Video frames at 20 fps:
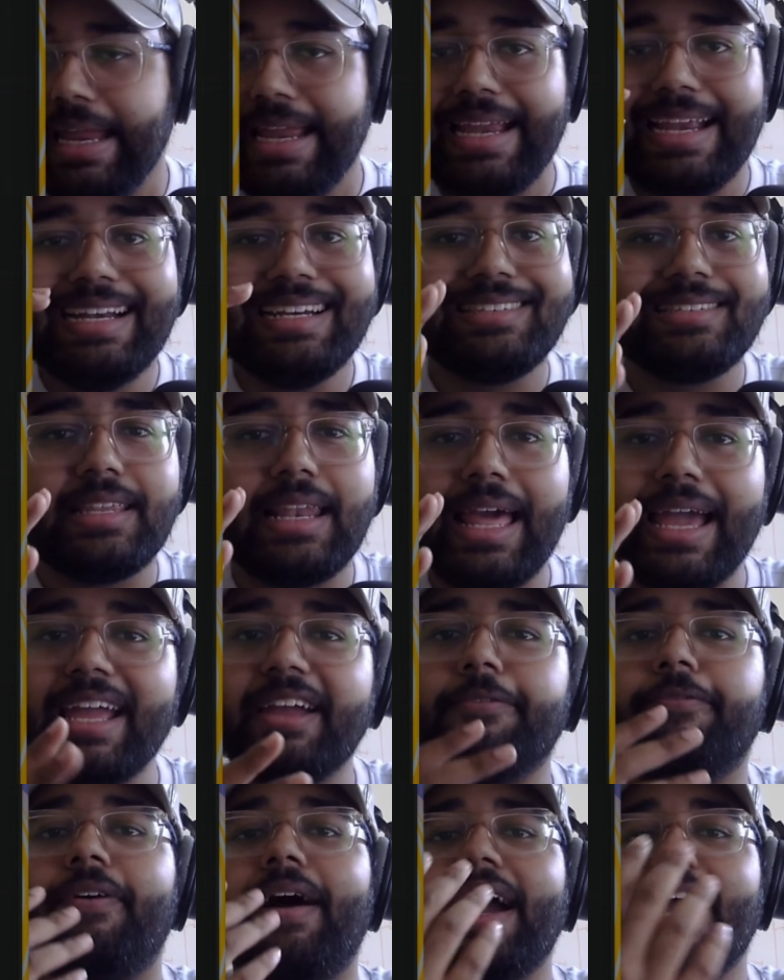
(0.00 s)
It's
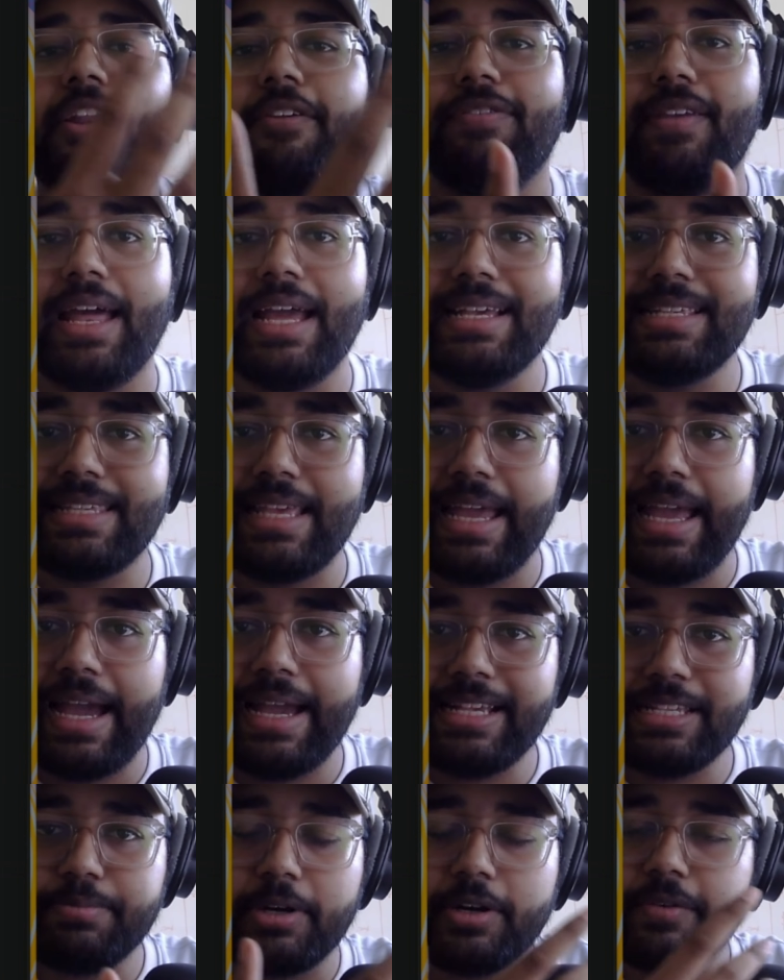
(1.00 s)
like Firefly's
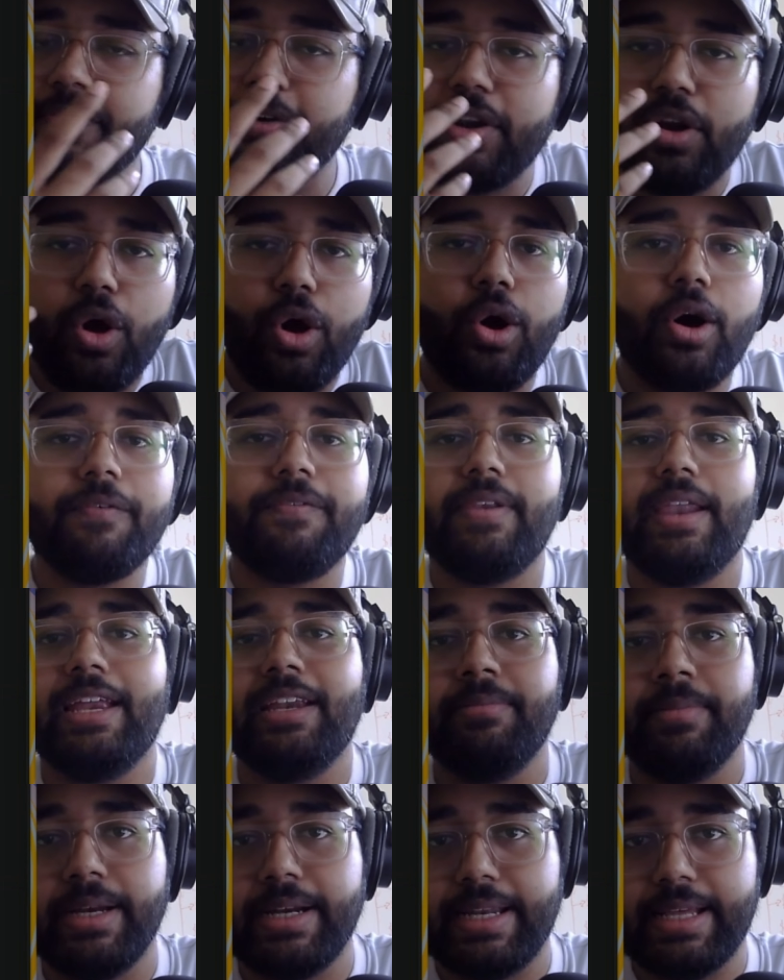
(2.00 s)
AIs, but for
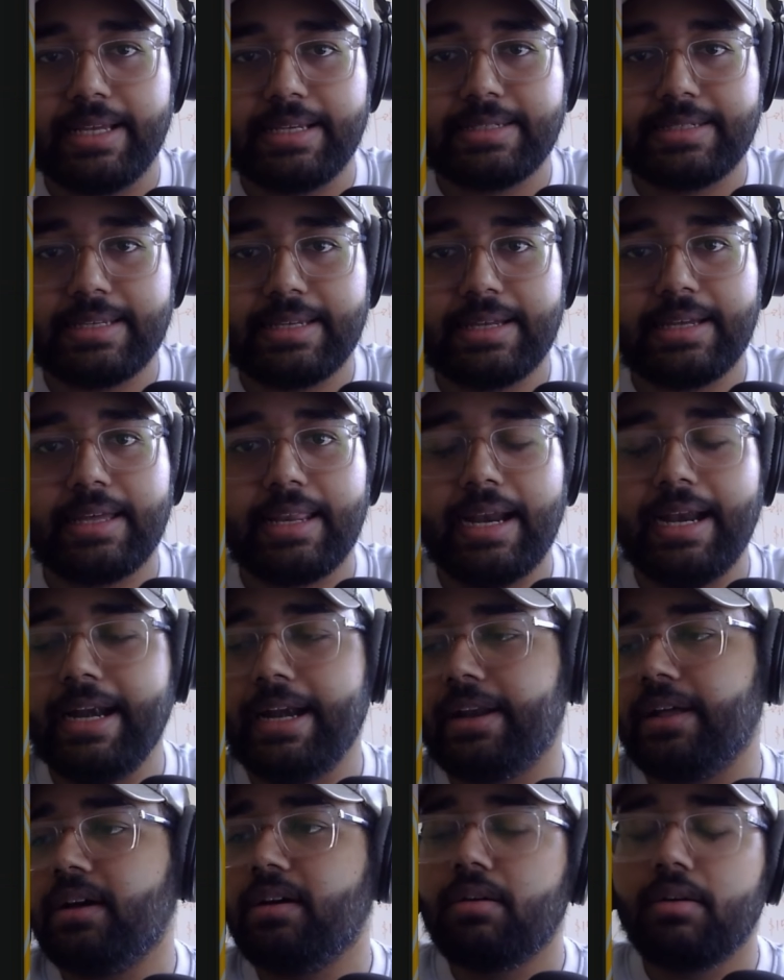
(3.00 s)
offline meetings,
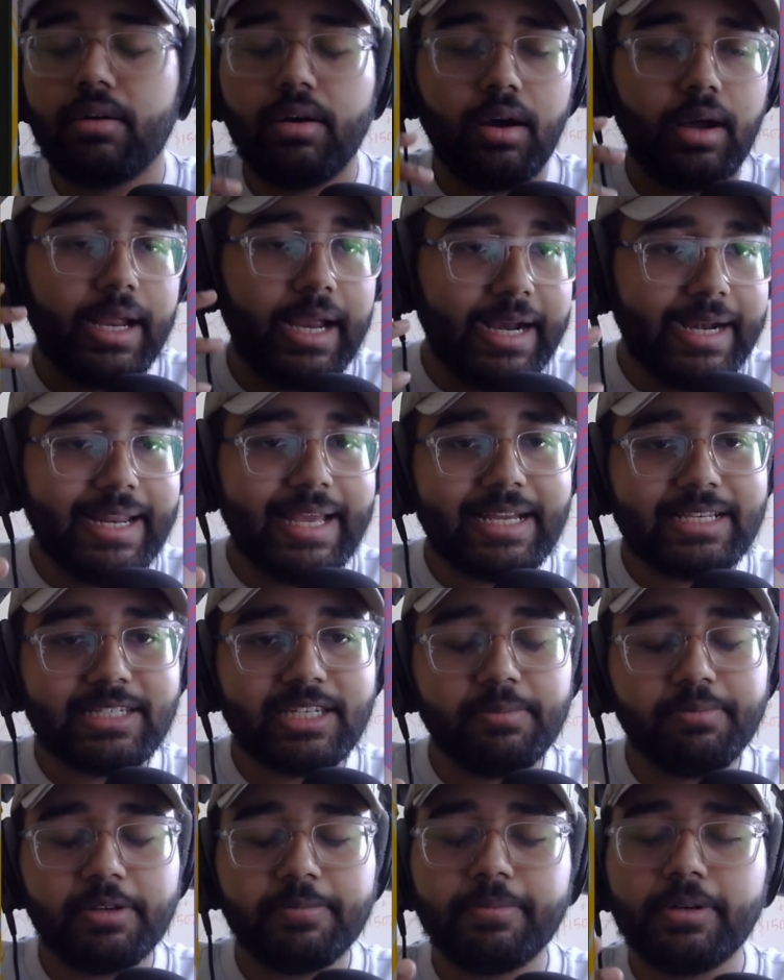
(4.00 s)
right?
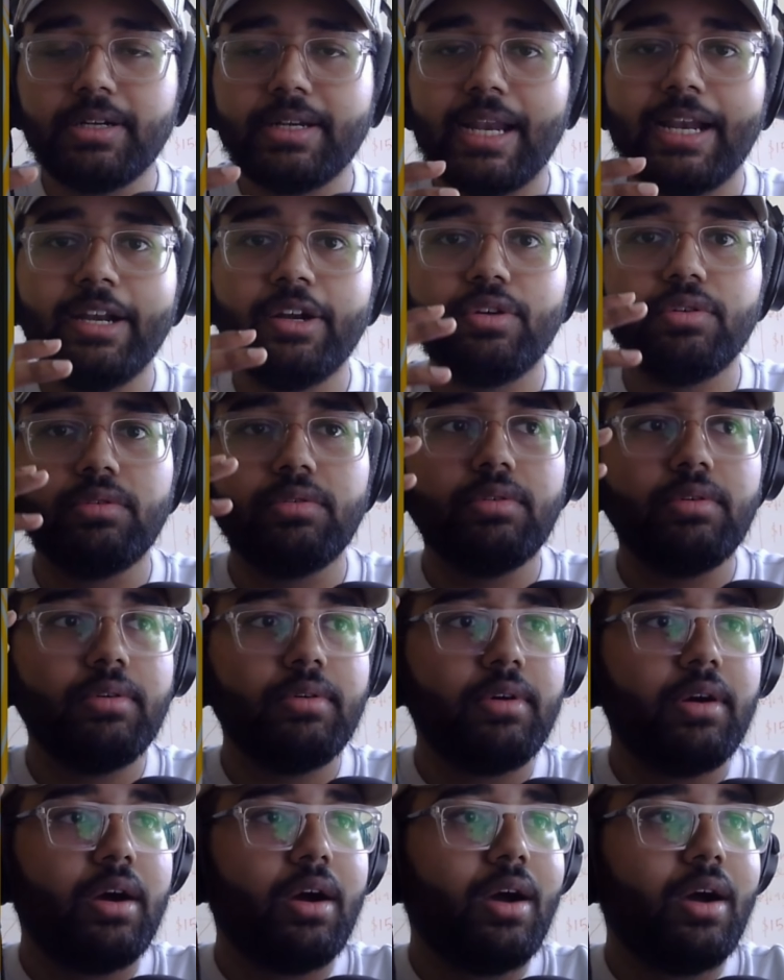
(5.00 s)
ADHD people tend to,